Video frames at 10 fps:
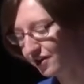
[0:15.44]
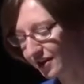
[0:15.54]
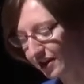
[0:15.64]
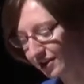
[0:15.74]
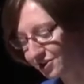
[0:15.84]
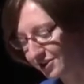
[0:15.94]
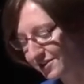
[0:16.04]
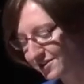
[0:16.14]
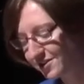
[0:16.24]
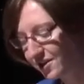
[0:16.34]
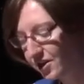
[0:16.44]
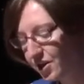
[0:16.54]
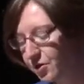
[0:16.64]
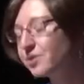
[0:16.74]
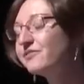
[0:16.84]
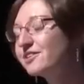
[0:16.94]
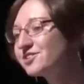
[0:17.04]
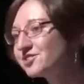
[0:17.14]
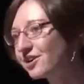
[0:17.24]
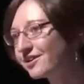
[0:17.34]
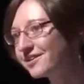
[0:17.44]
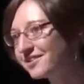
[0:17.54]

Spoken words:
of Archaeologists, who are very sorry